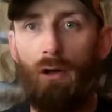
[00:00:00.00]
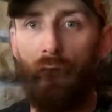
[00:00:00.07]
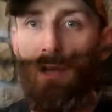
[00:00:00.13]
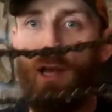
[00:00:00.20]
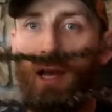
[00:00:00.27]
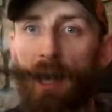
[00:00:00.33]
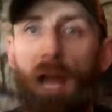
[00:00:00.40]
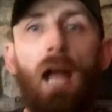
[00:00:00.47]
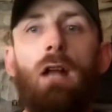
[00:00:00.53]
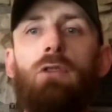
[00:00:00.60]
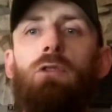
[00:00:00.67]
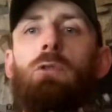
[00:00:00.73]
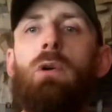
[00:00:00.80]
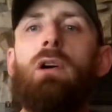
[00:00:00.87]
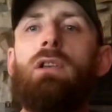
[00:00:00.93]
on how
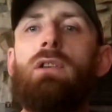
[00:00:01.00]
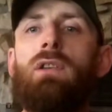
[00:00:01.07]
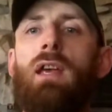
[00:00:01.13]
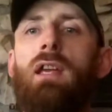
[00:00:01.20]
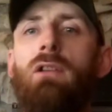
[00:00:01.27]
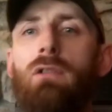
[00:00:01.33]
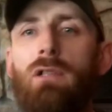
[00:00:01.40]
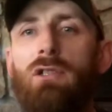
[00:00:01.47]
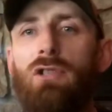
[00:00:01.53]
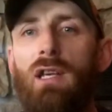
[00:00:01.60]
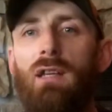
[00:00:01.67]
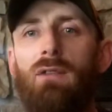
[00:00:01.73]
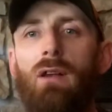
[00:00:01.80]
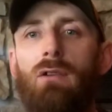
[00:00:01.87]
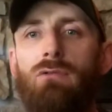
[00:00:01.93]
to untangle a
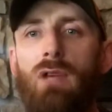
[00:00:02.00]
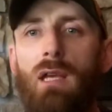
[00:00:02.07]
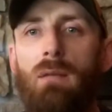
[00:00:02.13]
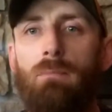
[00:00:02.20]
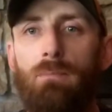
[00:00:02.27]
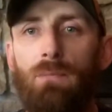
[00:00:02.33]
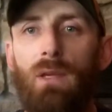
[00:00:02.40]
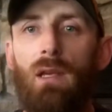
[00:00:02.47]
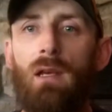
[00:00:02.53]
chainsaw chain.